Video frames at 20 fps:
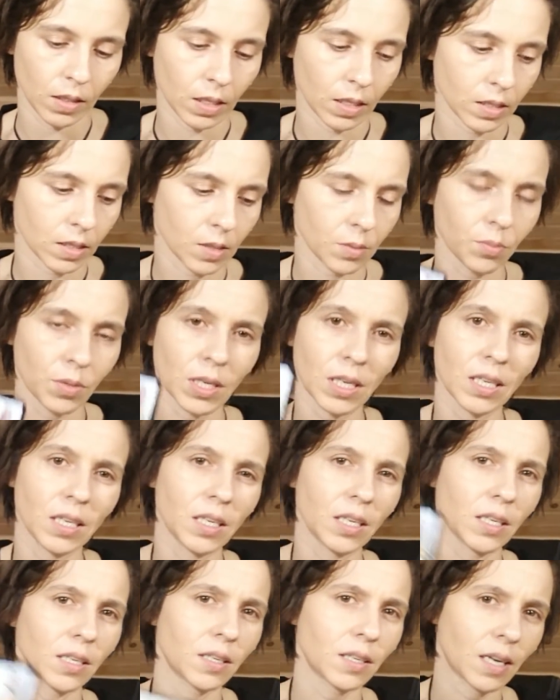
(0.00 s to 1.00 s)
somebody
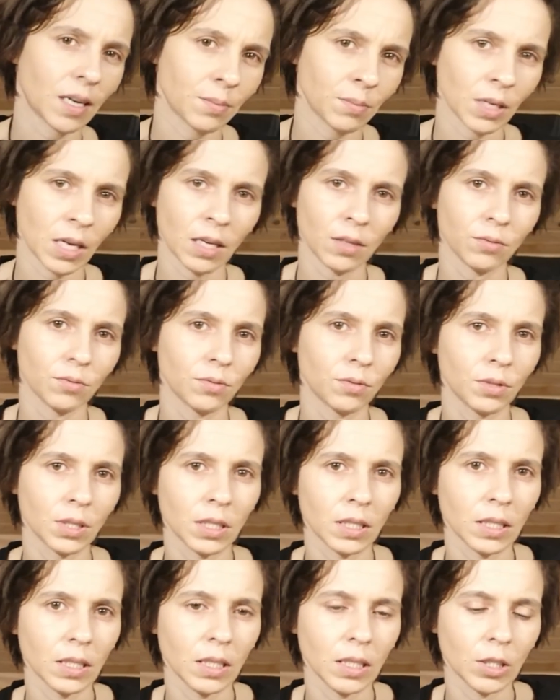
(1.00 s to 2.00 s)
here, I'm not
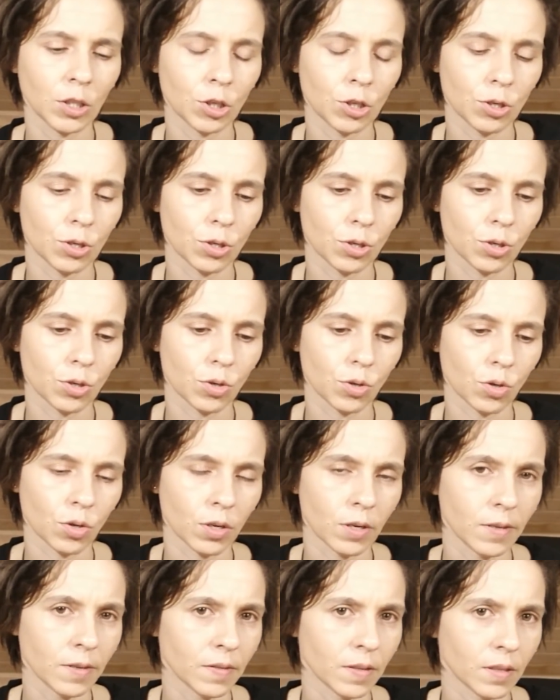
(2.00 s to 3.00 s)
really
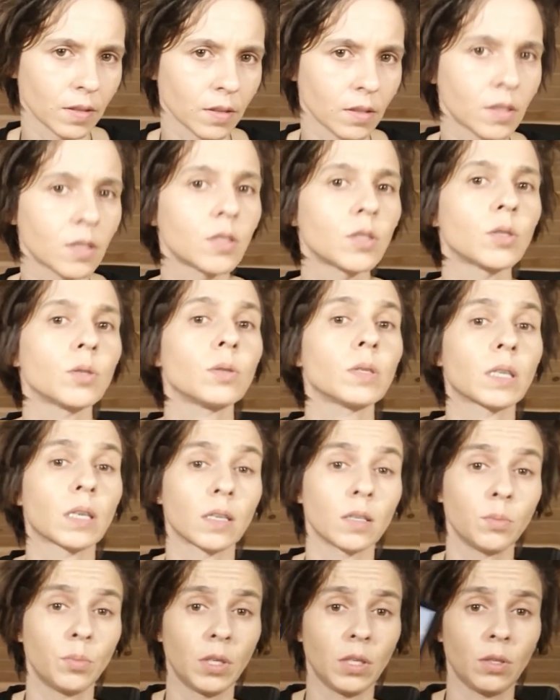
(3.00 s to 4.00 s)
sure that this is you. It
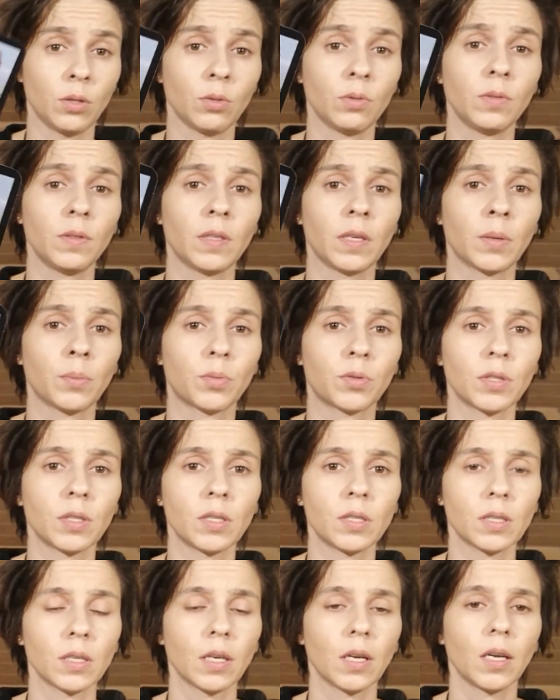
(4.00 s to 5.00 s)
could be you, the
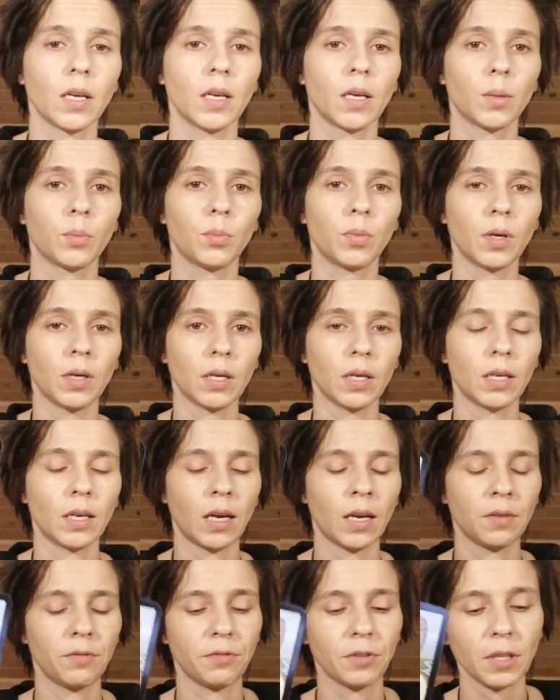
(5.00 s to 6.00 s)
Empress. But
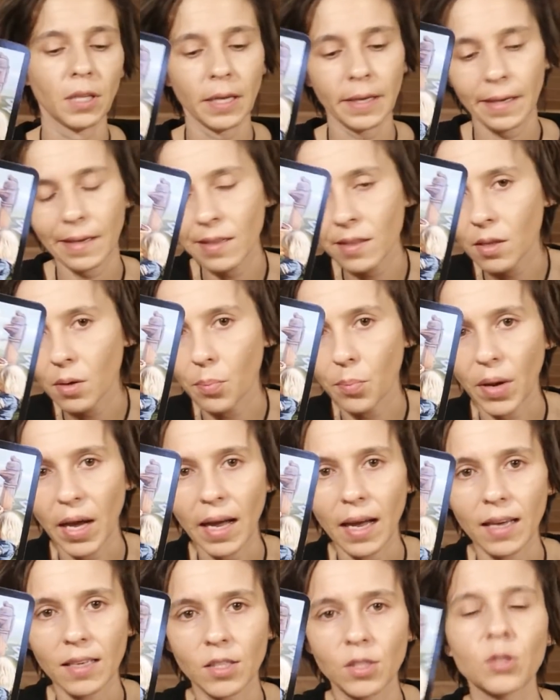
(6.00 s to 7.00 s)
I feel like in the
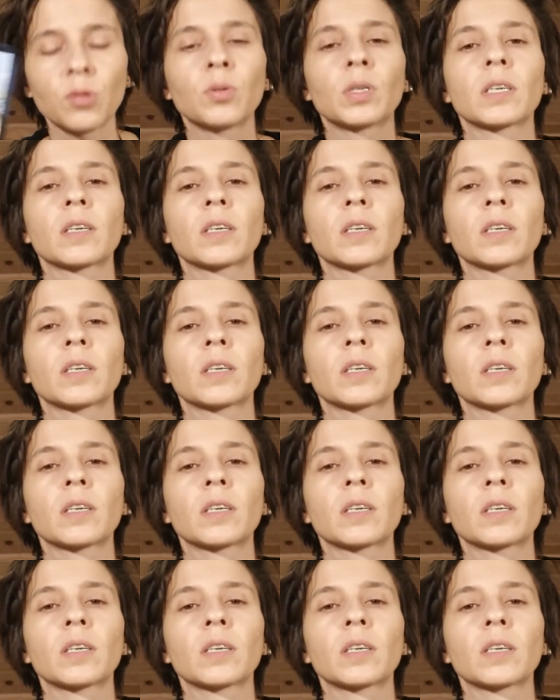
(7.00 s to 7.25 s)
past, you are